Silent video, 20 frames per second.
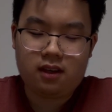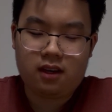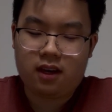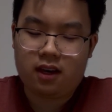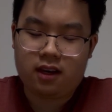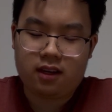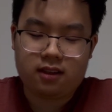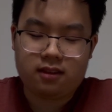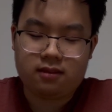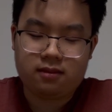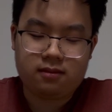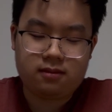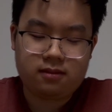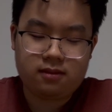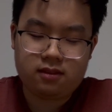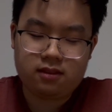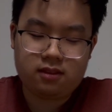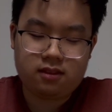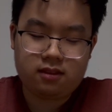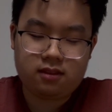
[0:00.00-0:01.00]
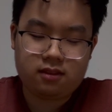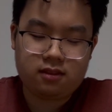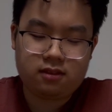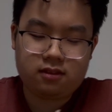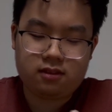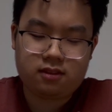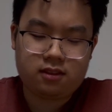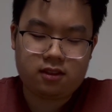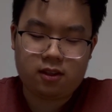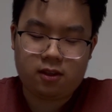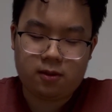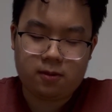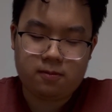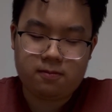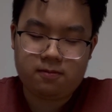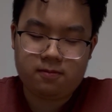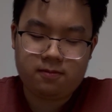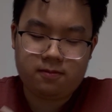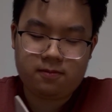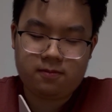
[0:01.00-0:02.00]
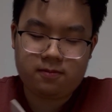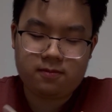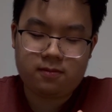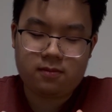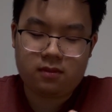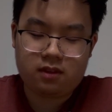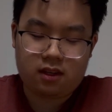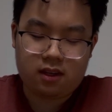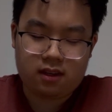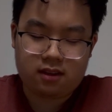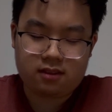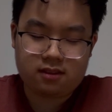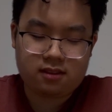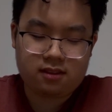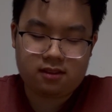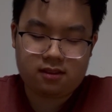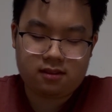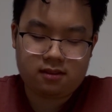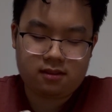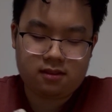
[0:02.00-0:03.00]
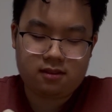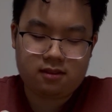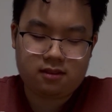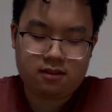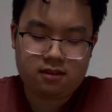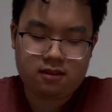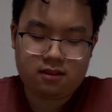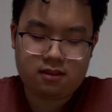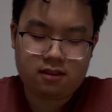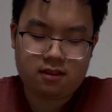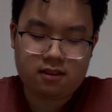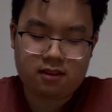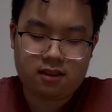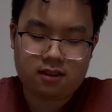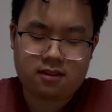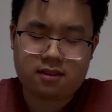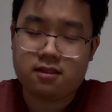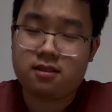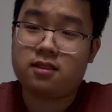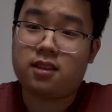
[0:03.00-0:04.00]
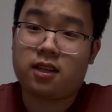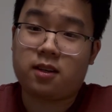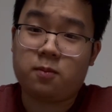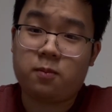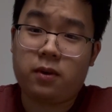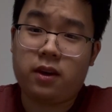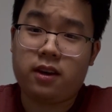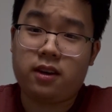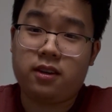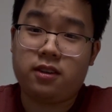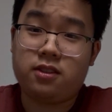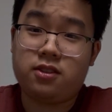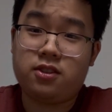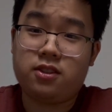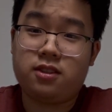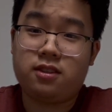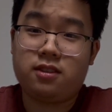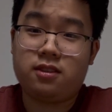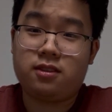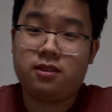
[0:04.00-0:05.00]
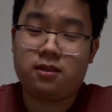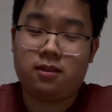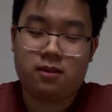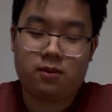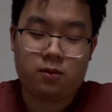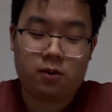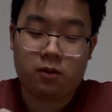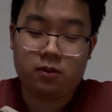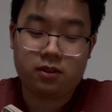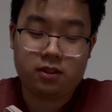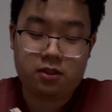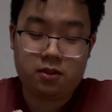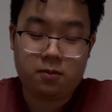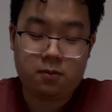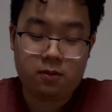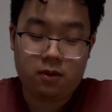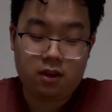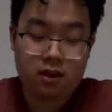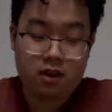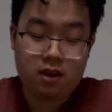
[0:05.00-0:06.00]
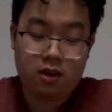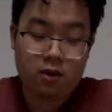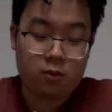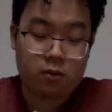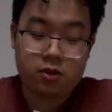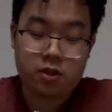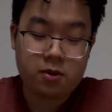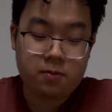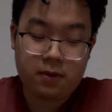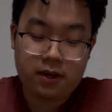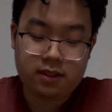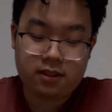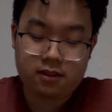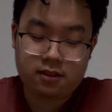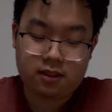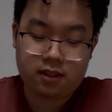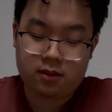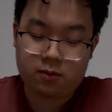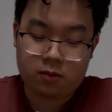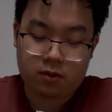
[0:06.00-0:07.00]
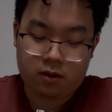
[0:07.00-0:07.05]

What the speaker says: And so, yes, it's the second page. We're two pages in.